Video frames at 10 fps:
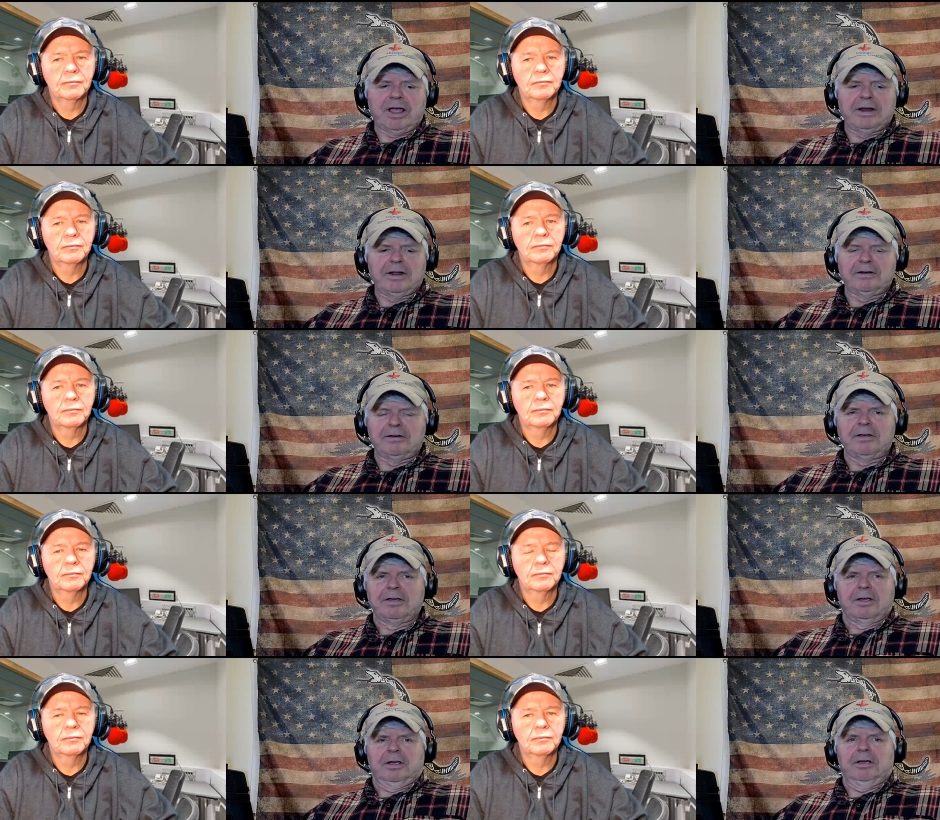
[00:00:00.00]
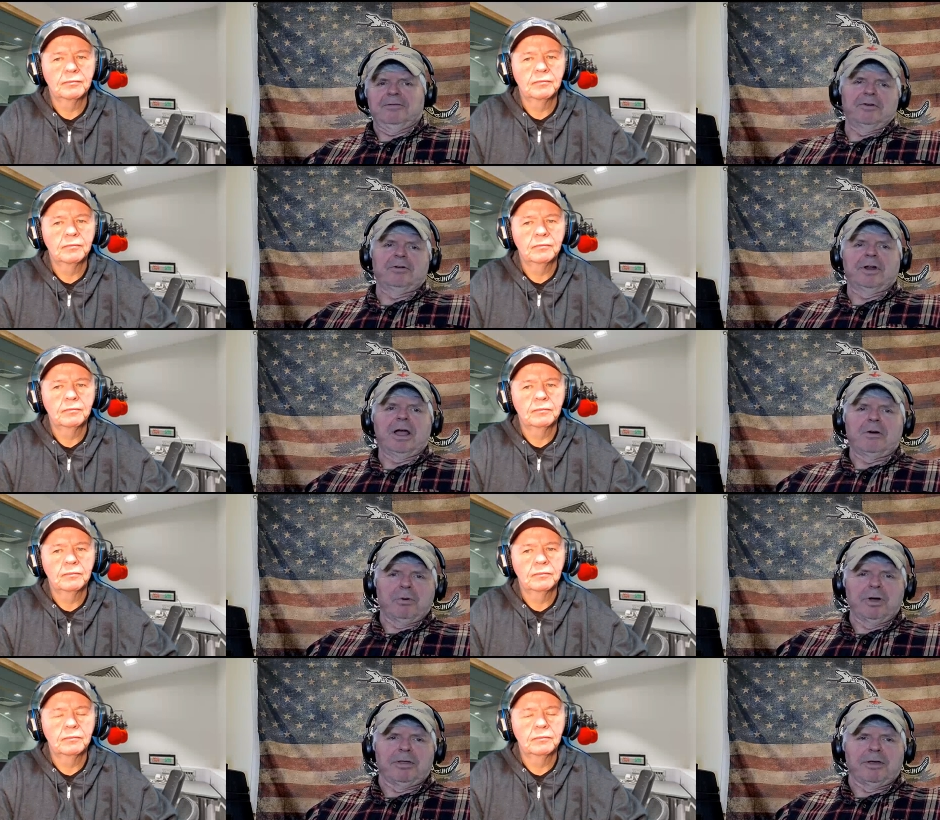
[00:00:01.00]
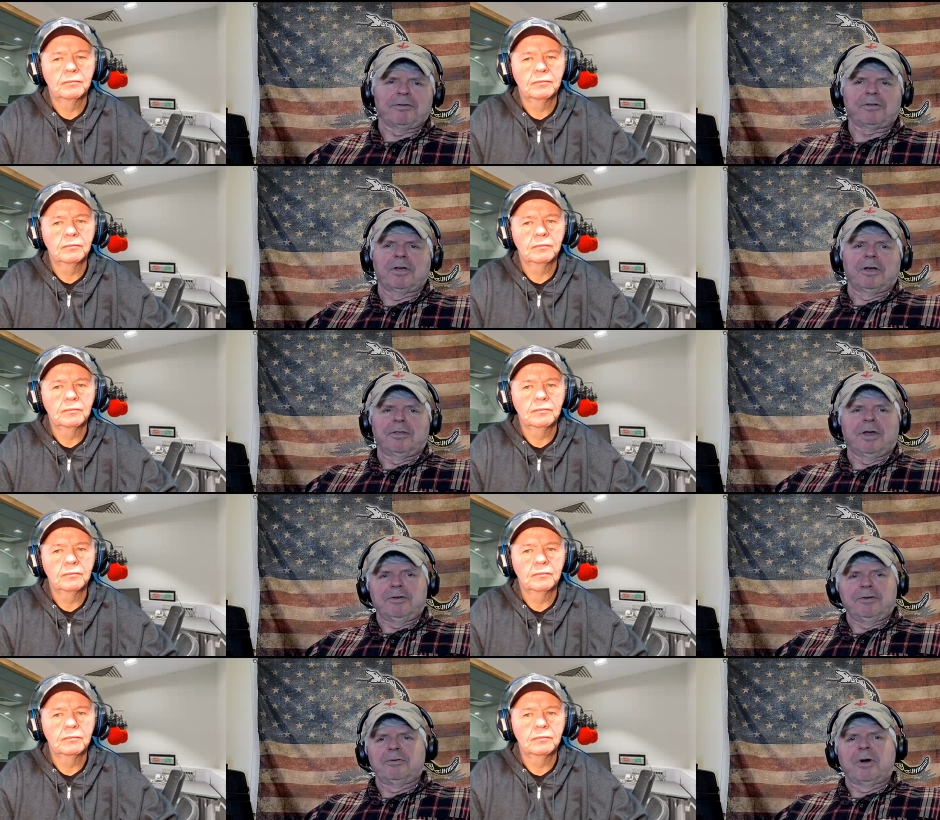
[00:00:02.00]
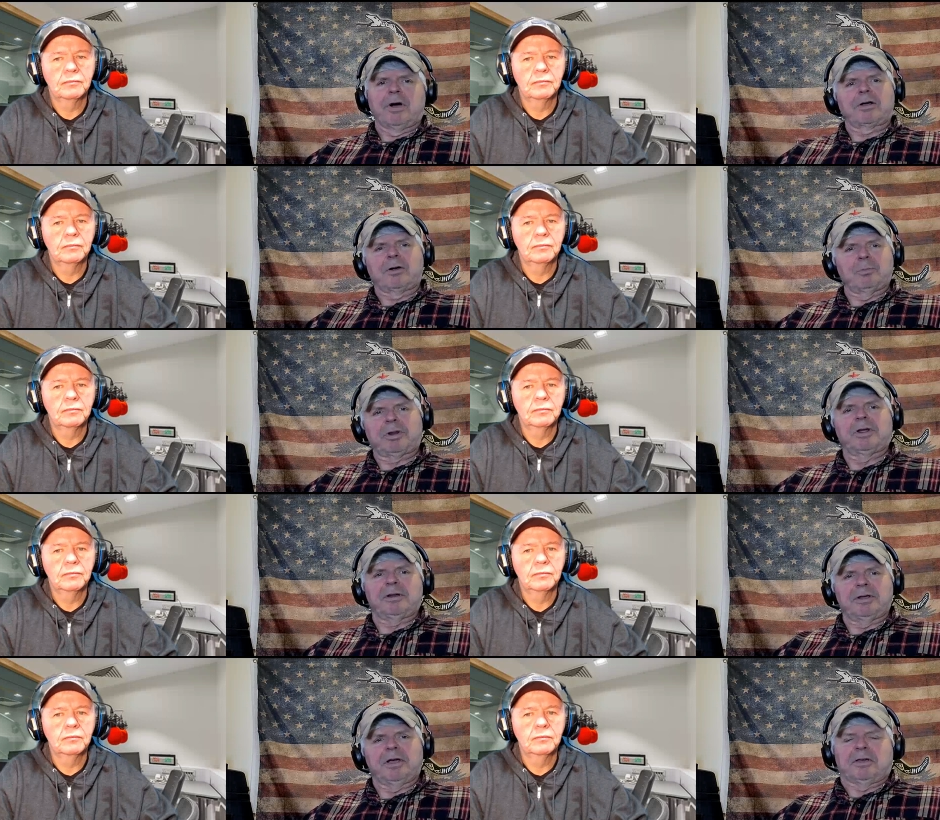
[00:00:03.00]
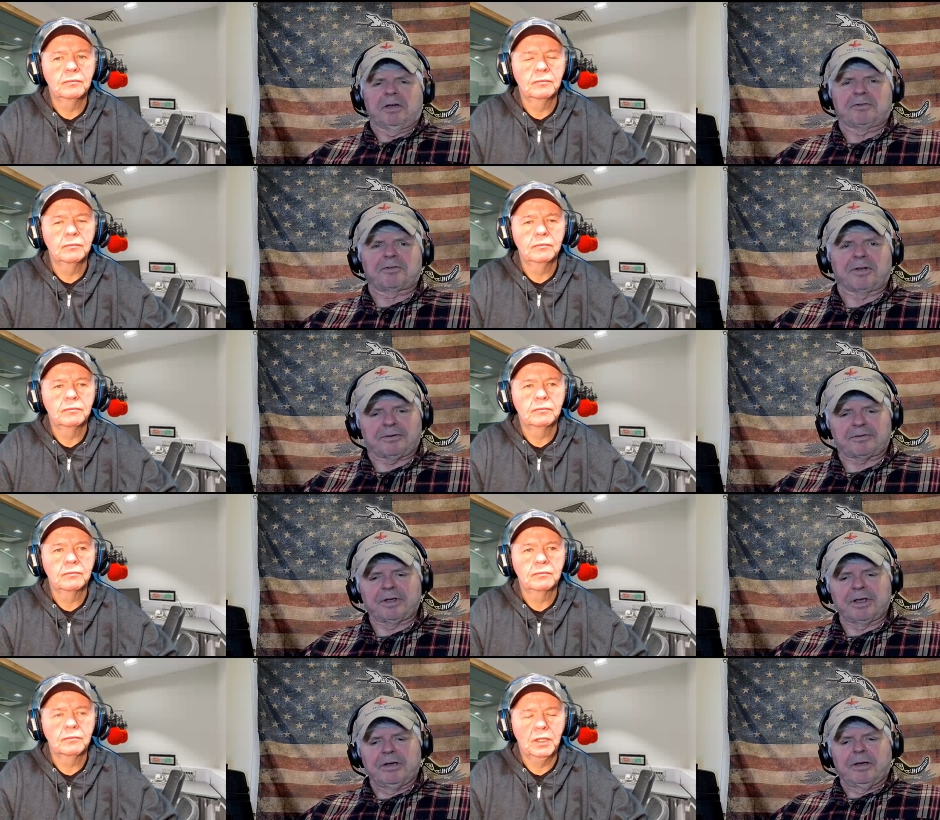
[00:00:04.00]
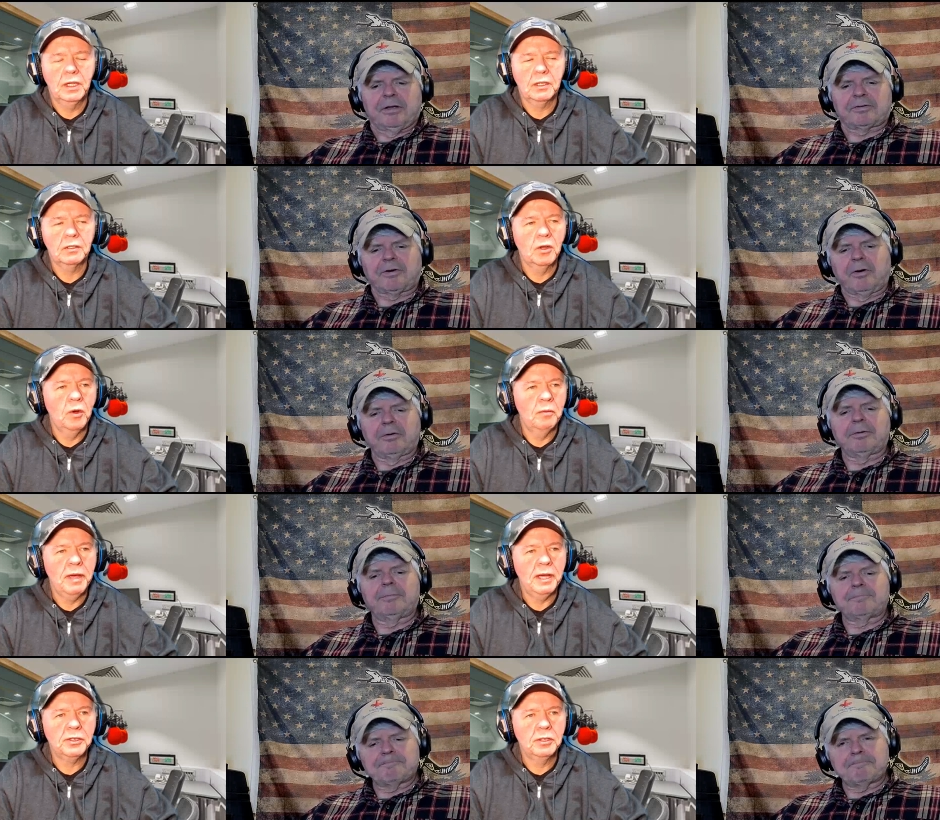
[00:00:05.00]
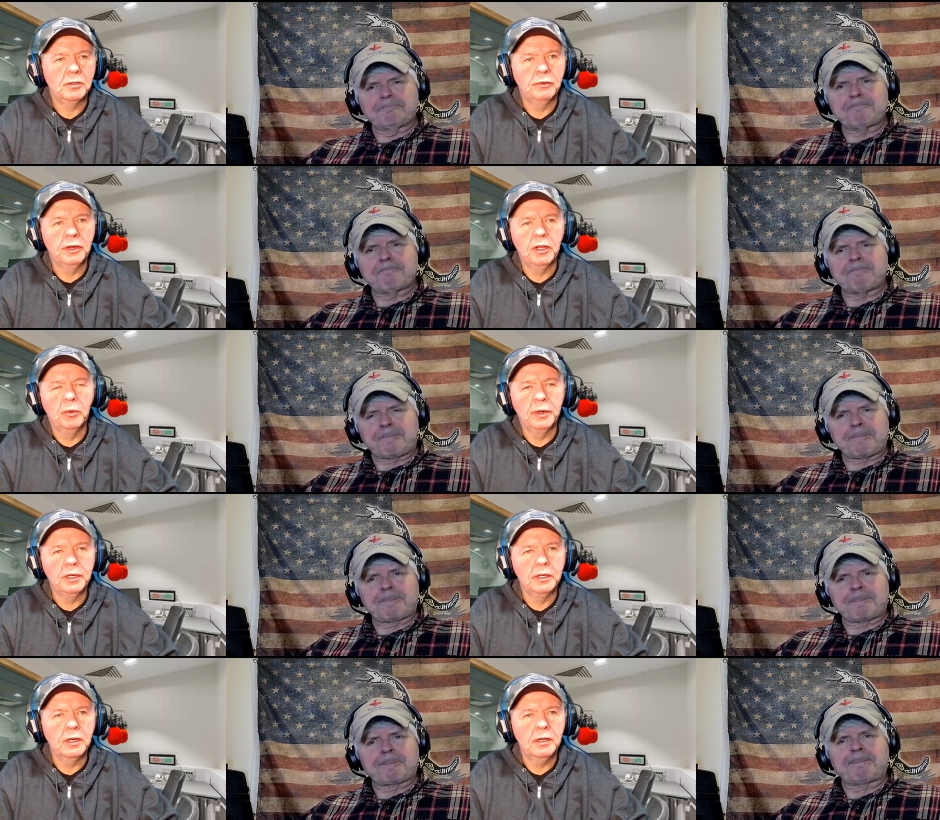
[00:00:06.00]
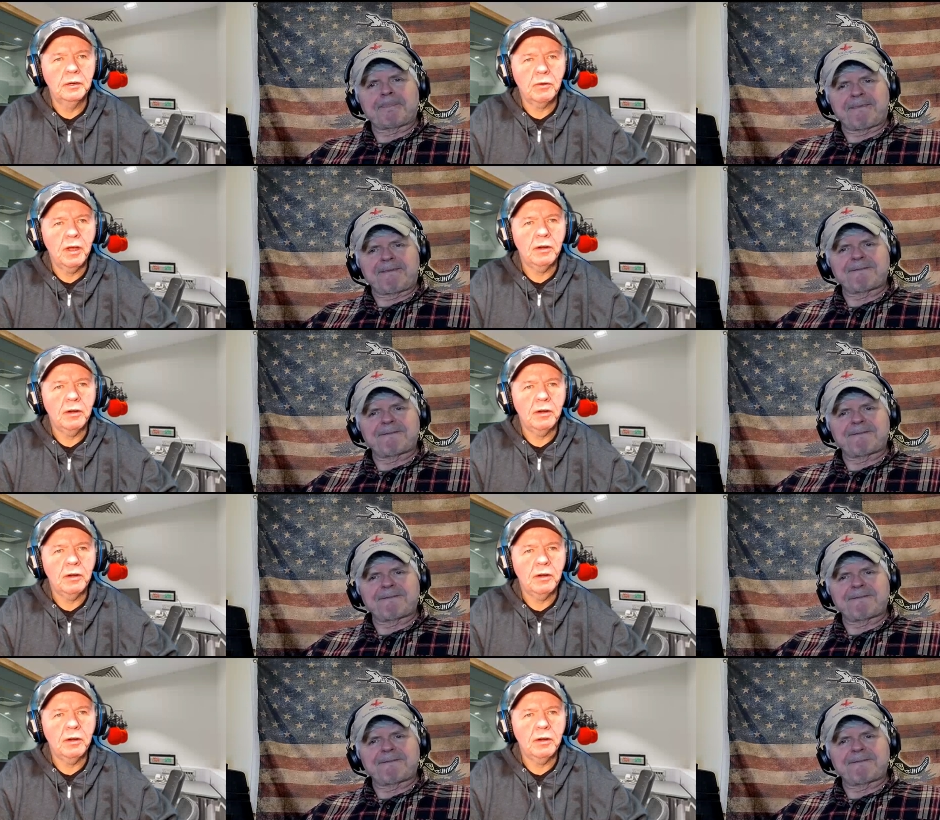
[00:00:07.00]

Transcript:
Speaker 1: not into if you're not with us, then you are completely against us. Yeah. So going
Speaker 2: back to the video we did on